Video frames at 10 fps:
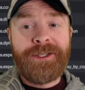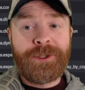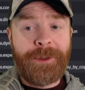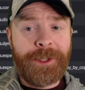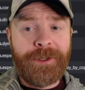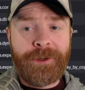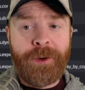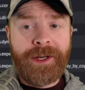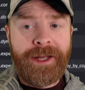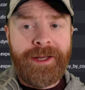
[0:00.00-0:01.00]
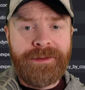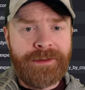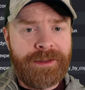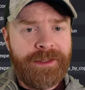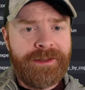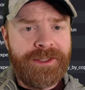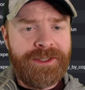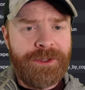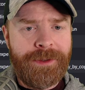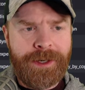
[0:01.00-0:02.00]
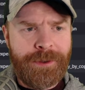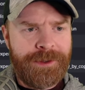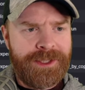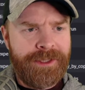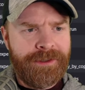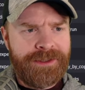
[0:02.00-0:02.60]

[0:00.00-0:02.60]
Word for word: So I'm gonna go on ahead and click these two arrows here.